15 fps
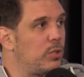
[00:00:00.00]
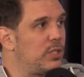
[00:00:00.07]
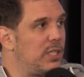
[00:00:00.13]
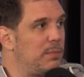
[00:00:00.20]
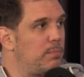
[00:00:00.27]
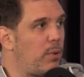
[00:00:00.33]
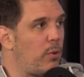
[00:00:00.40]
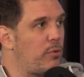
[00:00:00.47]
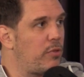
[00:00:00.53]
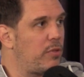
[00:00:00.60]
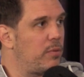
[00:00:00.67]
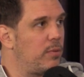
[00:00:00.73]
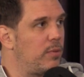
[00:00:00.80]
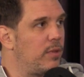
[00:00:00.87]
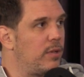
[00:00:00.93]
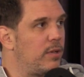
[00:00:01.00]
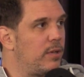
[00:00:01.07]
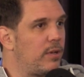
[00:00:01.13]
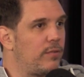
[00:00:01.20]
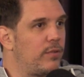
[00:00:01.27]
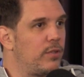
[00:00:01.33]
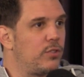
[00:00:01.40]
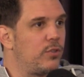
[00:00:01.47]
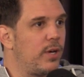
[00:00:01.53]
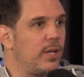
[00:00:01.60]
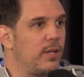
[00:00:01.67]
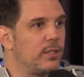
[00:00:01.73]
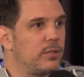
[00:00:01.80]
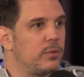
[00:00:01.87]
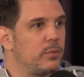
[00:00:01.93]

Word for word: words in both of the of the trailers. And I